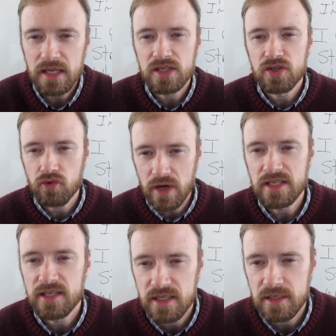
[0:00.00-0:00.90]

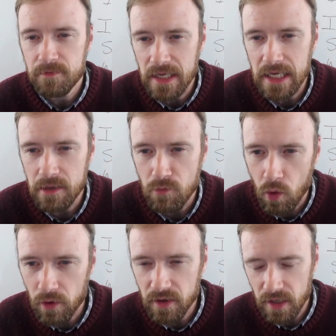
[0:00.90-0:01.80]
stresses me
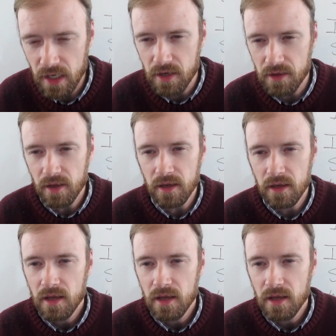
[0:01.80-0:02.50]
more than anything.